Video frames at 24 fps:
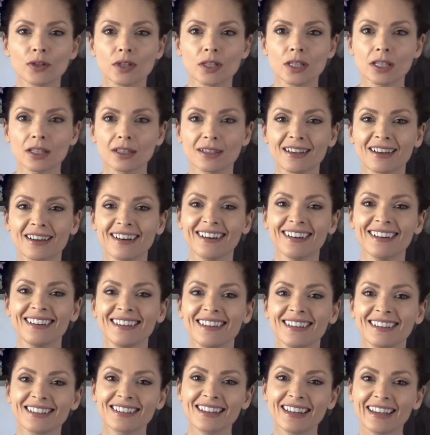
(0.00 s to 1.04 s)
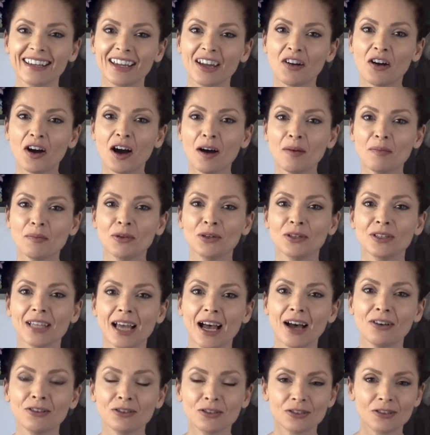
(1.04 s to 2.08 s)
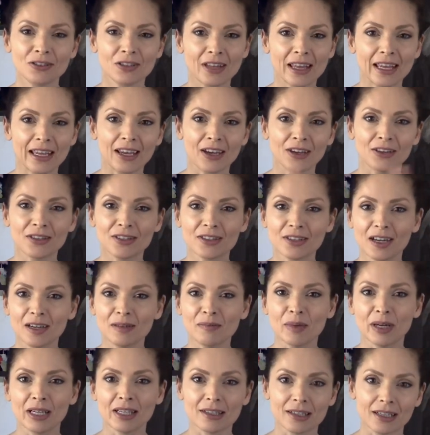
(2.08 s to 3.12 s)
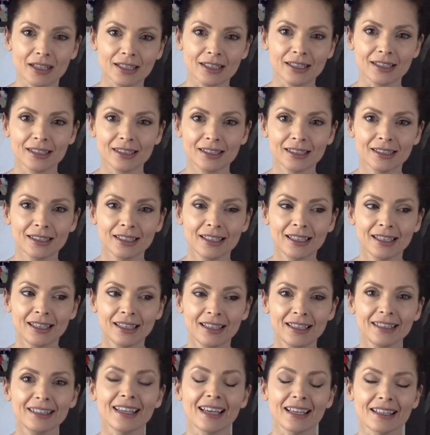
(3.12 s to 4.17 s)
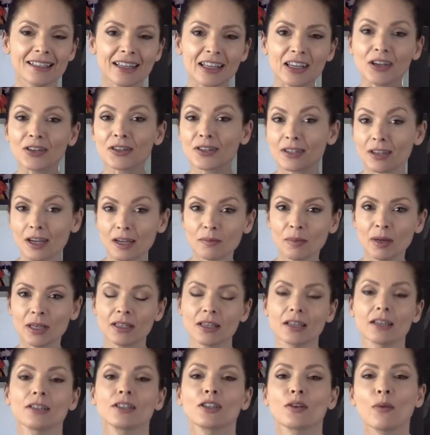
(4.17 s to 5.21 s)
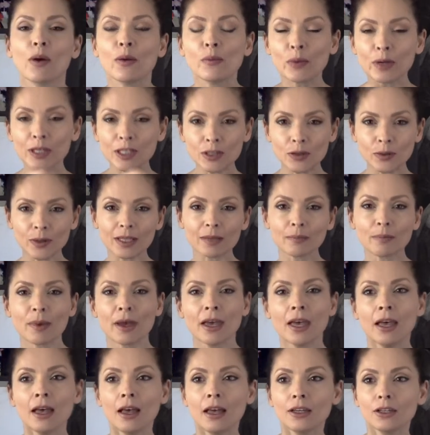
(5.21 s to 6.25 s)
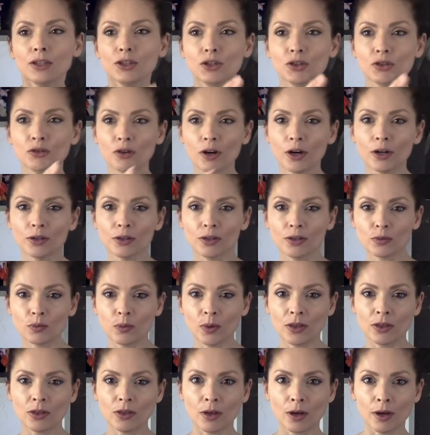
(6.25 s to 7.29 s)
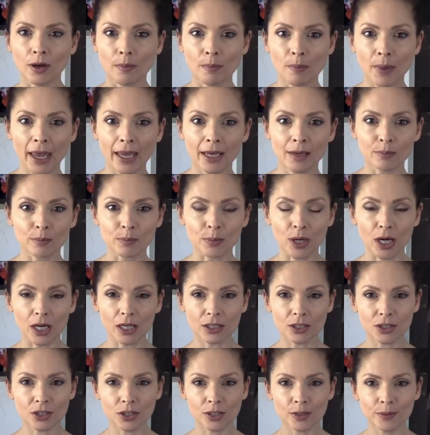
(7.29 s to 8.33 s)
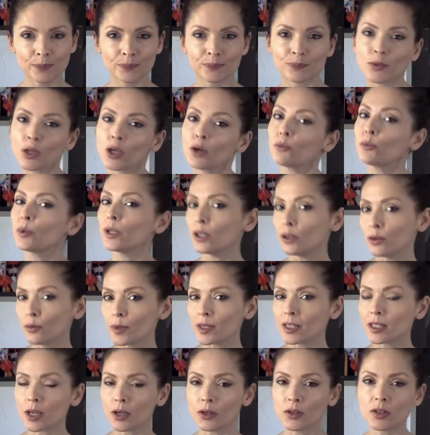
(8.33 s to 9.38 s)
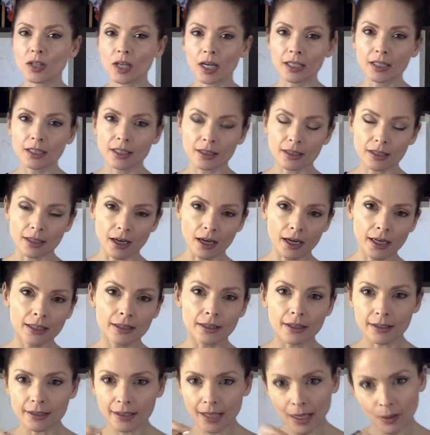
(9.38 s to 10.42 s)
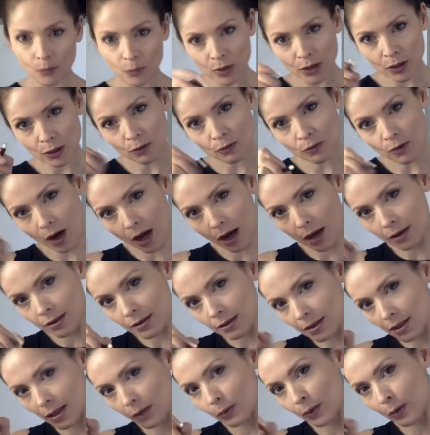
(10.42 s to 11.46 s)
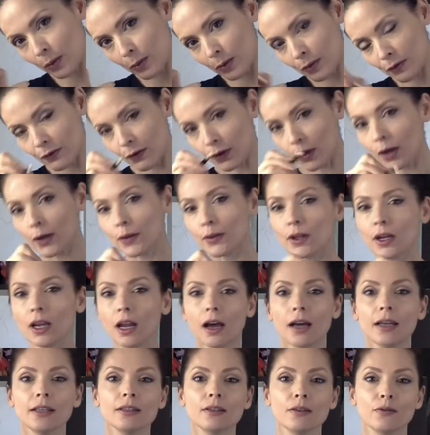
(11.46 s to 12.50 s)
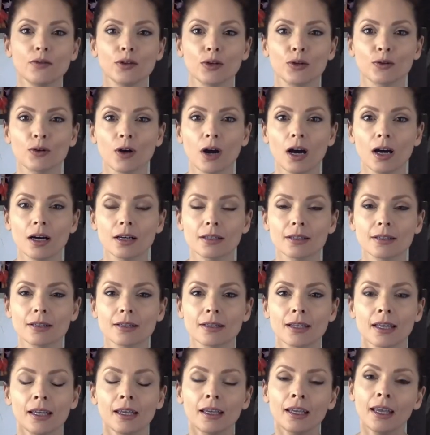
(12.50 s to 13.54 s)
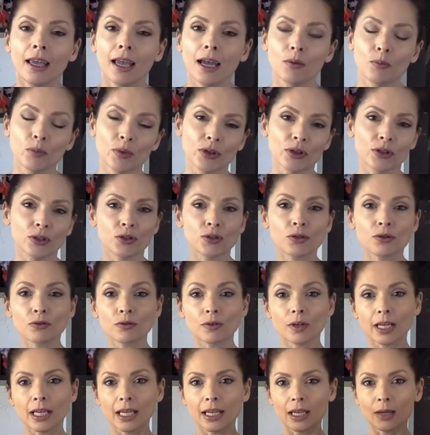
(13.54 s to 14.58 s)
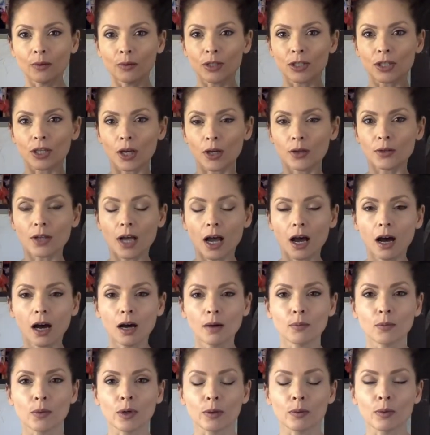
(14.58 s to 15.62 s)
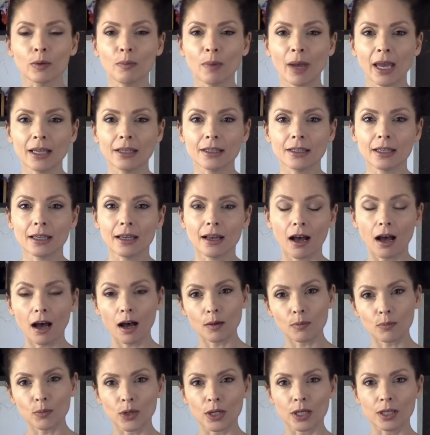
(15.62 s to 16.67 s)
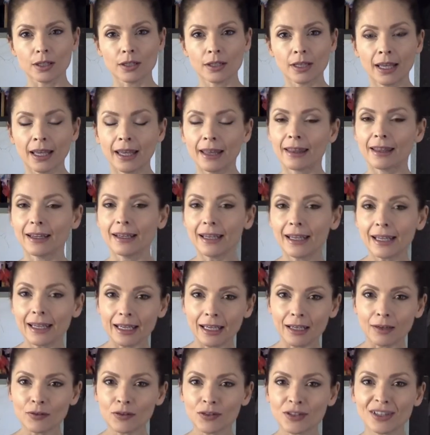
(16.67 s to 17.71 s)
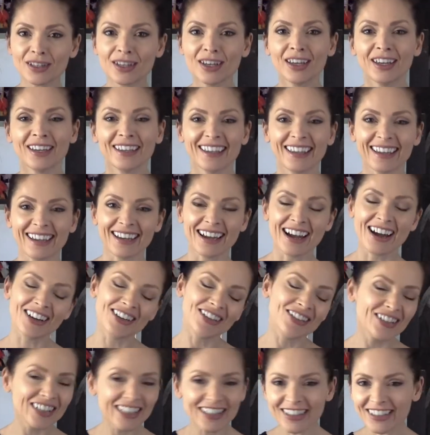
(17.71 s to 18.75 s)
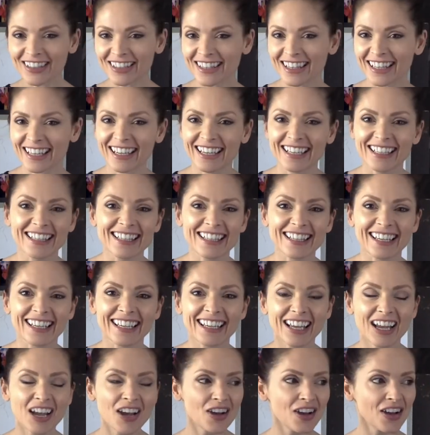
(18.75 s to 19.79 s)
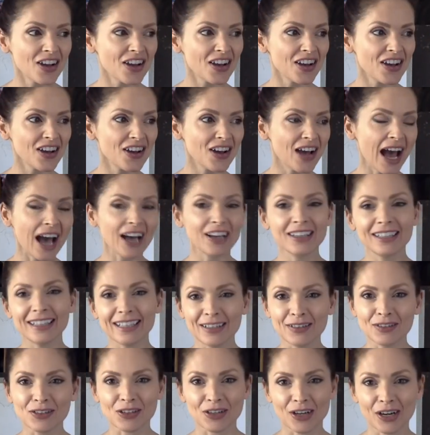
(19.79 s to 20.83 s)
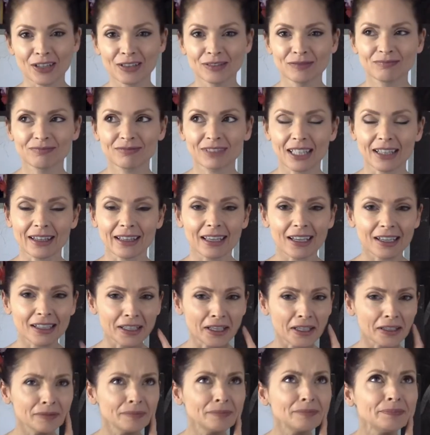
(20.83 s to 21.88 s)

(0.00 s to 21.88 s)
the sky? Do they go up or down, or do they go side by side? Yes, they go side by side. So when we're doing strokes with the paintbrush, we always go side to side. The same with grass, so we would follow the lines of the grass. And with the tree, which goes up, we would paint it upwards. The leaves, okay, I always ask the kids, like, how do leaves grow? And they kind of go,